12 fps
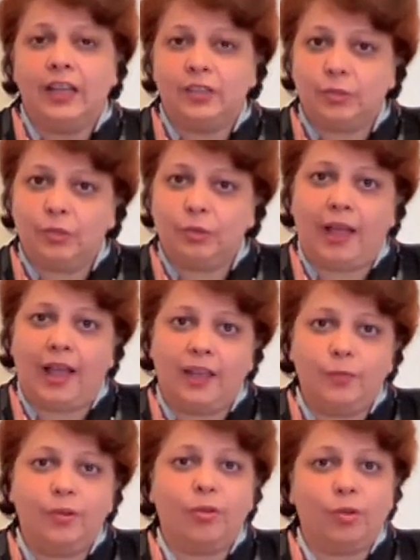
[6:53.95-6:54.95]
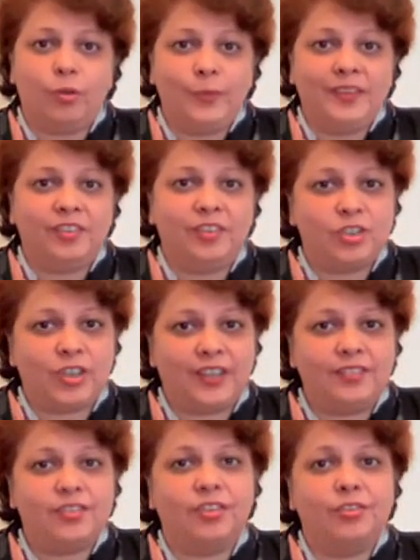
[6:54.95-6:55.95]
So I would always
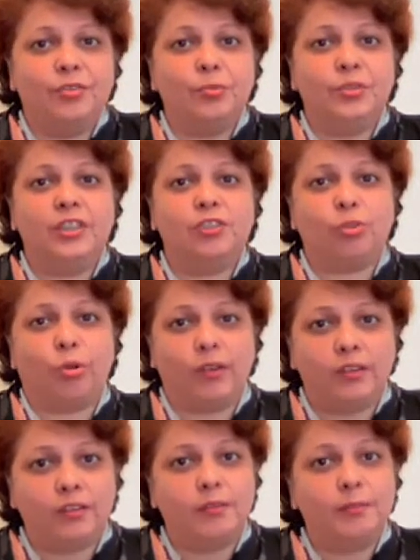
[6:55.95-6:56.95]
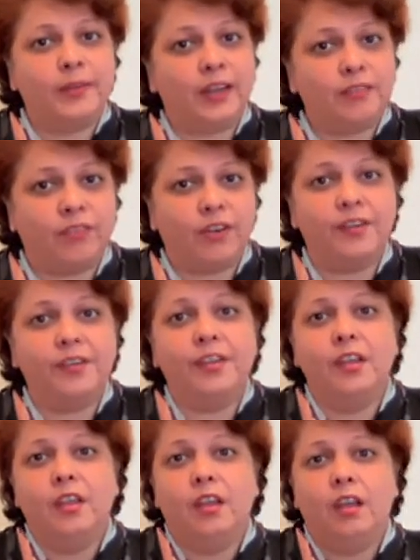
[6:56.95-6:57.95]
suggest do the short-term debt fund